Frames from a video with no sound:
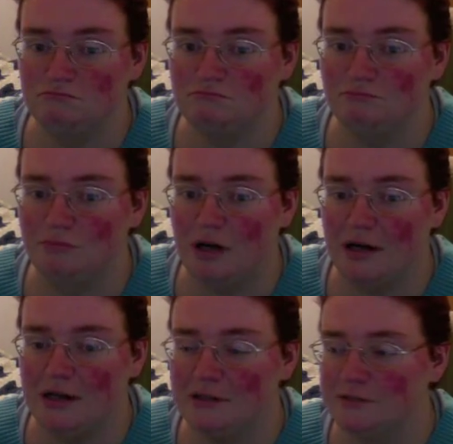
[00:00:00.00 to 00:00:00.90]

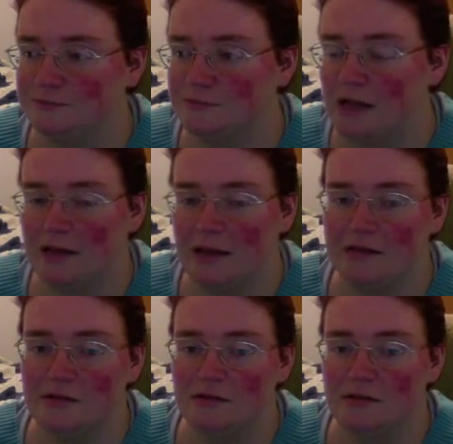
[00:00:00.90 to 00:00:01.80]
But I
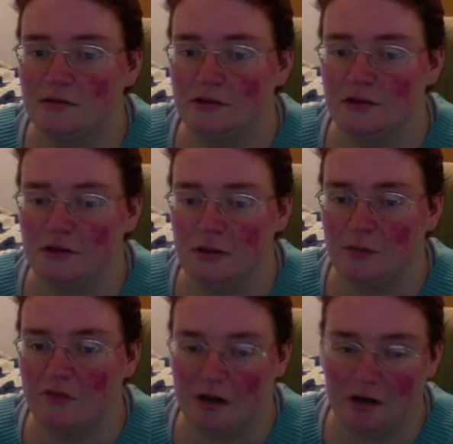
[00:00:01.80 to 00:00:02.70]
liked the name
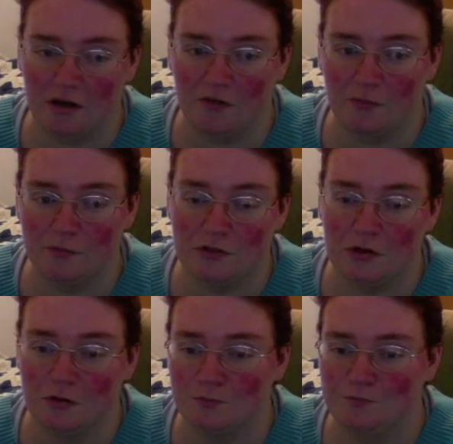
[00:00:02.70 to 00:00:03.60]
of Annika, so